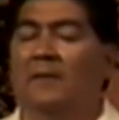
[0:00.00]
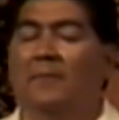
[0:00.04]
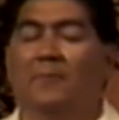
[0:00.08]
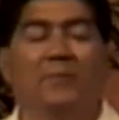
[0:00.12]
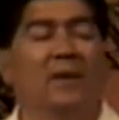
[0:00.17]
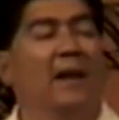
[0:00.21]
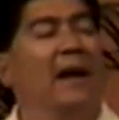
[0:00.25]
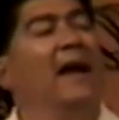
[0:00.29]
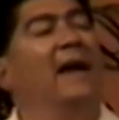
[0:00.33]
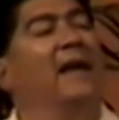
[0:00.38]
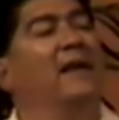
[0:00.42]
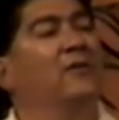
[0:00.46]

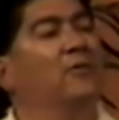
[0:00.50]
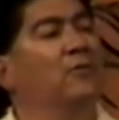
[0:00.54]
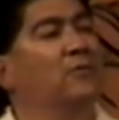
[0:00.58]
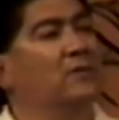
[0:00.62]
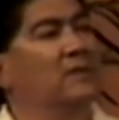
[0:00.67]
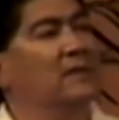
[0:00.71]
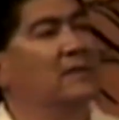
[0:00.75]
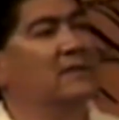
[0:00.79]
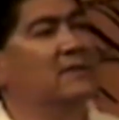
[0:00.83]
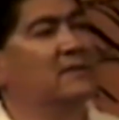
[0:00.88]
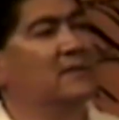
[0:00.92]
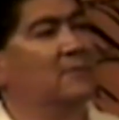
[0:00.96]
but I know
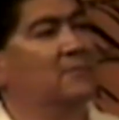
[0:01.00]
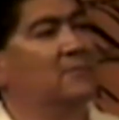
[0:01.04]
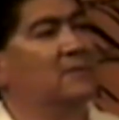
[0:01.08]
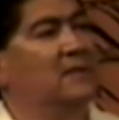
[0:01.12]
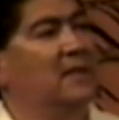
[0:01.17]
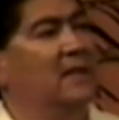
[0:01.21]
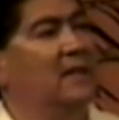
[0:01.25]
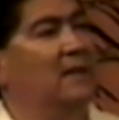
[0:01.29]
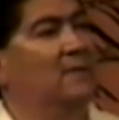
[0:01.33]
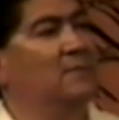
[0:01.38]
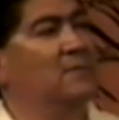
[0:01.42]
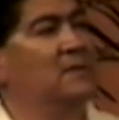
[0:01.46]
that
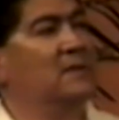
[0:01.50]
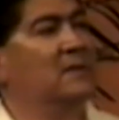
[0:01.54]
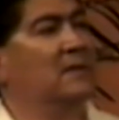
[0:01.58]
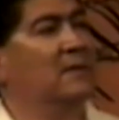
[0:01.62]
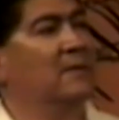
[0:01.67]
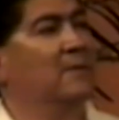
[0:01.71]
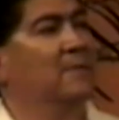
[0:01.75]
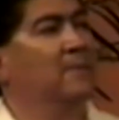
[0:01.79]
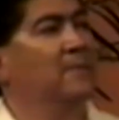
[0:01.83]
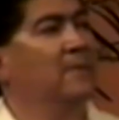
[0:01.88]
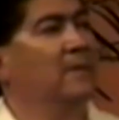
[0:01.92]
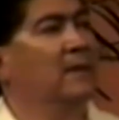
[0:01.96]
sometimes
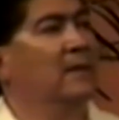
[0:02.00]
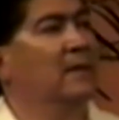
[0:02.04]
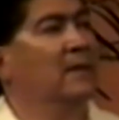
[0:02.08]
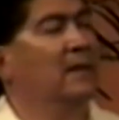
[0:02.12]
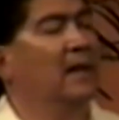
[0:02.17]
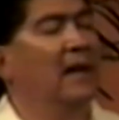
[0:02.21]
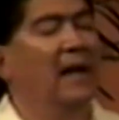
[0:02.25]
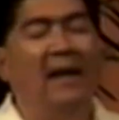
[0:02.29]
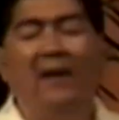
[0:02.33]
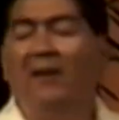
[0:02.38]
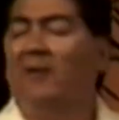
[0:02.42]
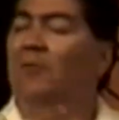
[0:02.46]

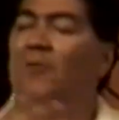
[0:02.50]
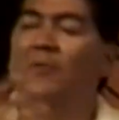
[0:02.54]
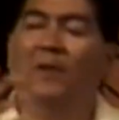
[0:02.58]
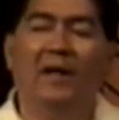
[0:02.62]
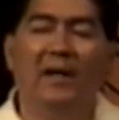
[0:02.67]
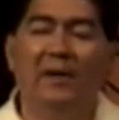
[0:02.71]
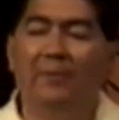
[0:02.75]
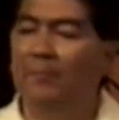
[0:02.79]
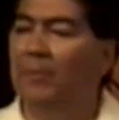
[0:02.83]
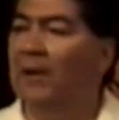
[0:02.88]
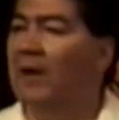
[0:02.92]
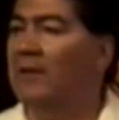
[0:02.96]
I don't
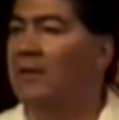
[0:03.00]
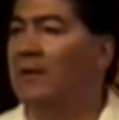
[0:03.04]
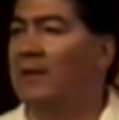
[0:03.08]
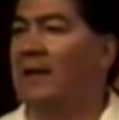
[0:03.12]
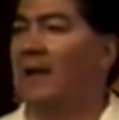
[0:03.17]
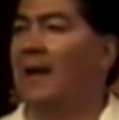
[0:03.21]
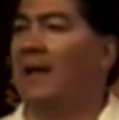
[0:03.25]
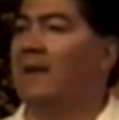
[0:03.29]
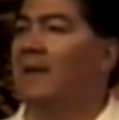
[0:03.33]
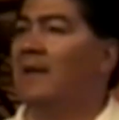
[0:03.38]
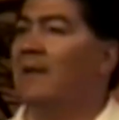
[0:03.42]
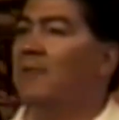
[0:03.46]
want to bother
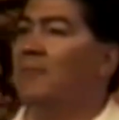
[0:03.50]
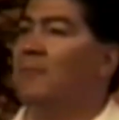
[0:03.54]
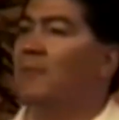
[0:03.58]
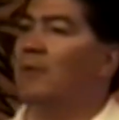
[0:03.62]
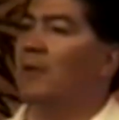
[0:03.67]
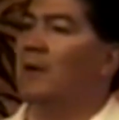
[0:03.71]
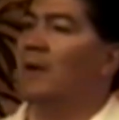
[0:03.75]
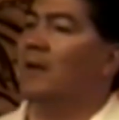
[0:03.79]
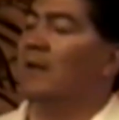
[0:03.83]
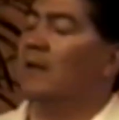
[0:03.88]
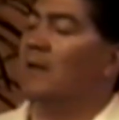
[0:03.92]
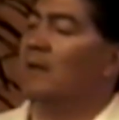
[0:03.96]
God anymore.